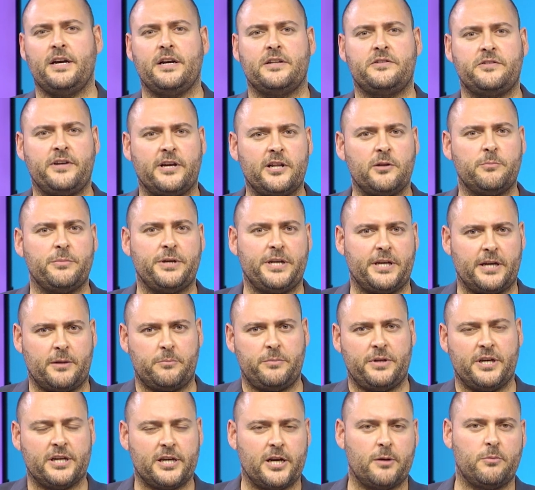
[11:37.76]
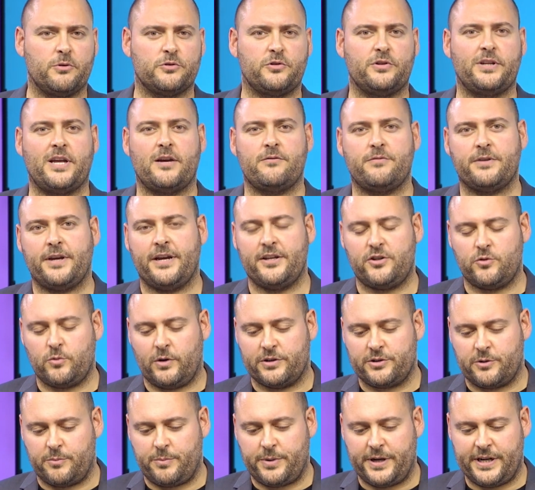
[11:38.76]
Tell Me and being able to navigate to
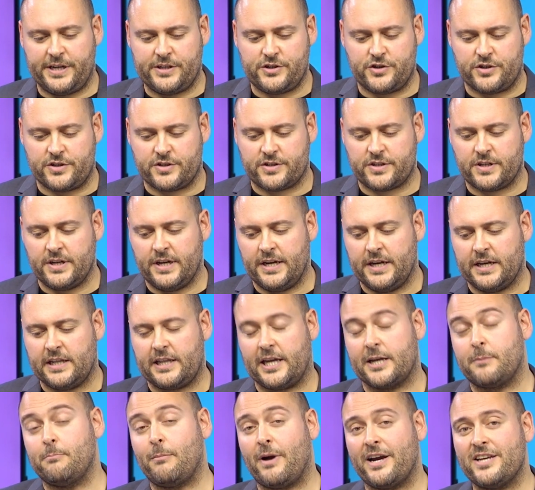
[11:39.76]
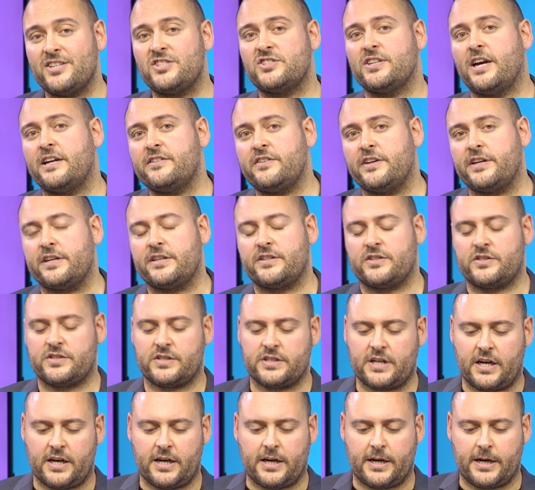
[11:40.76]
other pages, like My Settings,
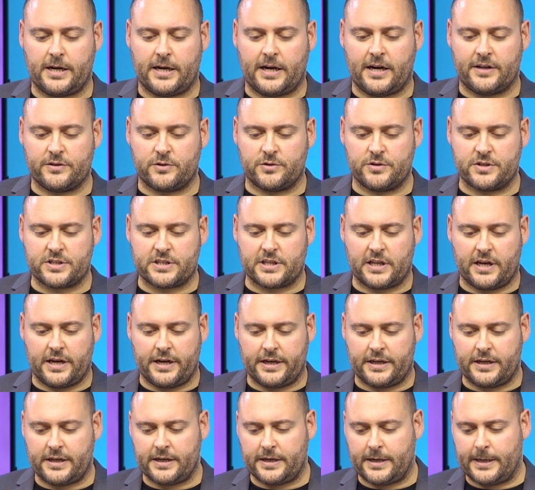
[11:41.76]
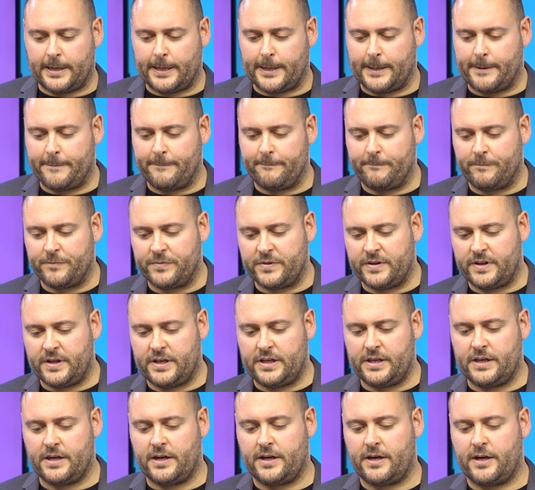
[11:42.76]
others like
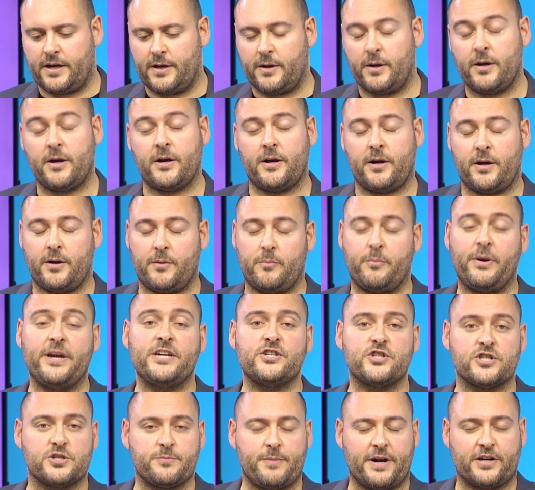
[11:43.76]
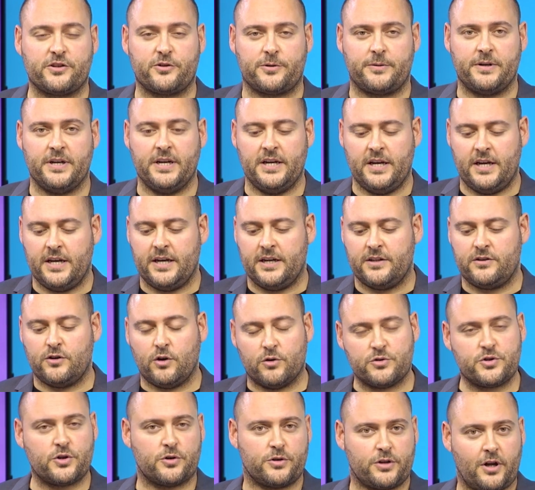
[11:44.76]
the Page Inspector.
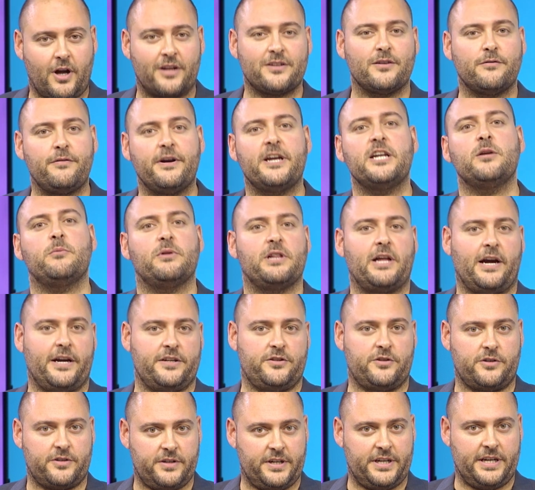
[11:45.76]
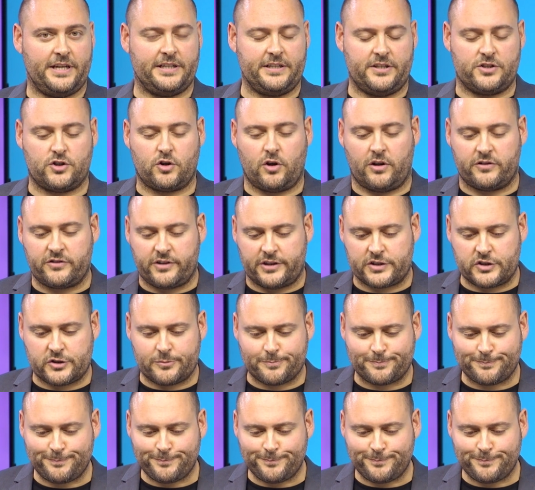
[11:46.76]
Those are not available either in this context.